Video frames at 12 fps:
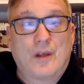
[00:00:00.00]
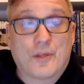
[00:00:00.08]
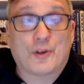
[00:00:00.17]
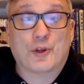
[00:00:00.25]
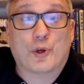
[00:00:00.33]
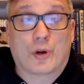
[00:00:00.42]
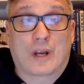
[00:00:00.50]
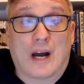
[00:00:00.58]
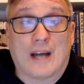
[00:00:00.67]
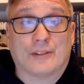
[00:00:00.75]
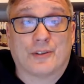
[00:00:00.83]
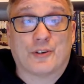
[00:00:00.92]
The New York
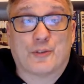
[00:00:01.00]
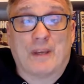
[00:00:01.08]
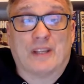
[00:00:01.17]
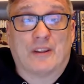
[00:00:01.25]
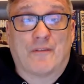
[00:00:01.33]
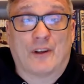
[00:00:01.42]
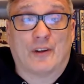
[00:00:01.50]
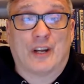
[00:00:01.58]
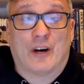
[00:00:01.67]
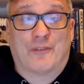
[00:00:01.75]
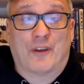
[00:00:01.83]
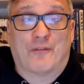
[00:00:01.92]
Islanders beat the
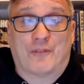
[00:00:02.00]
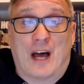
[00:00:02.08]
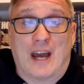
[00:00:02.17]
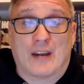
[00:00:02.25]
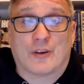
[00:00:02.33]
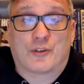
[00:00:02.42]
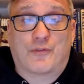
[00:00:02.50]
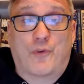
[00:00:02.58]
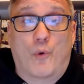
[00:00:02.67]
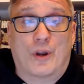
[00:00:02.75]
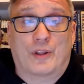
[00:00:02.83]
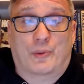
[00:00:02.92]
Philadelphia Flyers
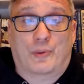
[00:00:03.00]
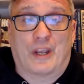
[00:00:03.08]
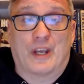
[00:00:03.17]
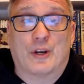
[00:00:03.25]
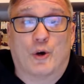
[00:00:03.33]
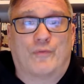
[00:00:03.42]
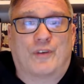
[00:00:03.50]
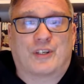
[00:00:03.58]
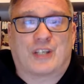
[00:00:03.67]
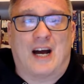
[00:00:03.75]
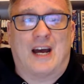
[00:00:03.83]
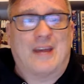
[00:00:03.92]
4-3 in
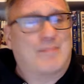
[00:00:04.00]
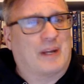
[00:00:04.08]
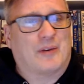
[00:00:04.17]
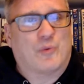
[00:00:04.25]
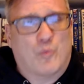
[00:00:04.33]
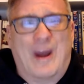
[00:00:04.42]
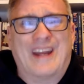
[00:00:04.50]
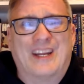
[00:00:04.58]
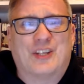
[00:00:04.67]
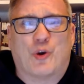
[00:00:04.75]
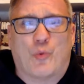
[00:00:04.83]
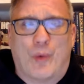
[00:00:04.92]
overtime, but when
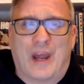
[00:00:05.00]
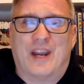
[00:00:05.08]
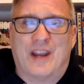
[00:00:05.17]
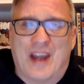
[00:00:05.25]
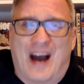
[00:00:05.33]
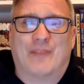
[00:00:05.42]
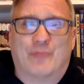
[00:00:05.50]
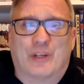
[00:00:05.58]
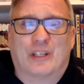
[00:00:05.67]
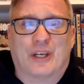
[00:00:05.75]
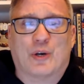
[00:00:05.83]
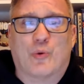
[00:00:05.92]
is a win not
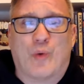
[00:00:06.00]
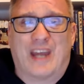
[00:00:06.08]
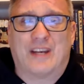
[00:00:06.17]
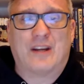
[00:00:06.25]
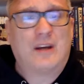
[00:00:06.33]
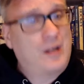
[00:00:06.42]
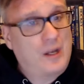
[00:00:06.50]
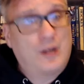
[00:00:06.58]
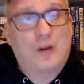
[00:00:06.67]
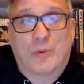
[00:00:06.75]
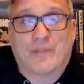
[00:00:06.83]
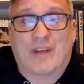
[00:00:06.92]
really a win?
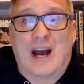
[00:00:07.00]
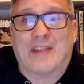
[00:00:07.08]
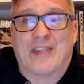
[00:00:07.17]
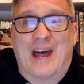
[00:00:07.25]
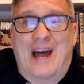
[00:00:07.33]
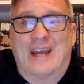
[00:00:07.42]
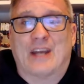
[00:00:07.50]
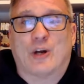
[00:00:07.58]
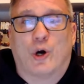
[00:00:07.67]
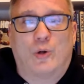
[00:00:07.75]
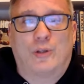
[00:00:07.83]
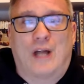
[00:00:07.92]
We've got that and a
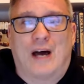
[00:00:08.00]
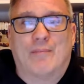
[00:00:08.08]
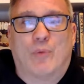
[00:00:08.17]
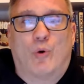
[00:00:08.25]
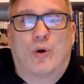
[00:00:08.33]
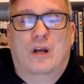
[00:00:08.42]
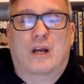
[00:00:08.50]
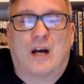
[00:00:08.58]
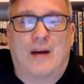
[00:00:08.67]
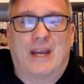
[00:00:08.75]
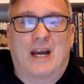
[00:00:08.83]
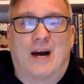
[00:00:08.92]
whole lot more
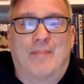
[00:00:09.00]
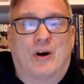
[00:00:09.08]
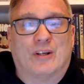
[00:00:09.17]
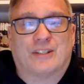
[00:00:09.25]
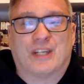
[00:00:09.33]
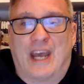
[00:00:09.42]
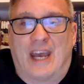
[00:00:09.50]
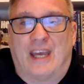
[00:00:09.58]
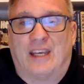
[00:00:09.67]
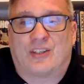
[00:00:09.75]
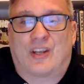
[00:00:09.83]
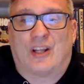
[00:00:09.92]
coming up on
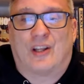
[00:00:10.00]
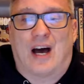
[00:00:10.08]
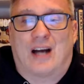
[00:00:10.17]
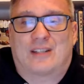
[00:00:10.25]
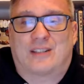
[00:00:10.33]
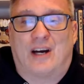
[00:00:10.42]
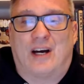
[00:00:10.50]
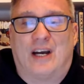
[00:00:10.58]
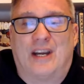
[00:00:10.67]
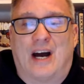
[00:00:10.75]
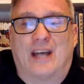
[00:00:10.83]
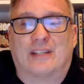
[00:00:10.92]
today's Locked
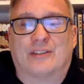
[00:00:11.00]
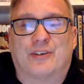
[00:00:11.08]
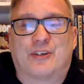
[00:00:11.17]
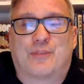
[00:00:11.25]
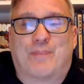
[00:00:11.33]
On Islanders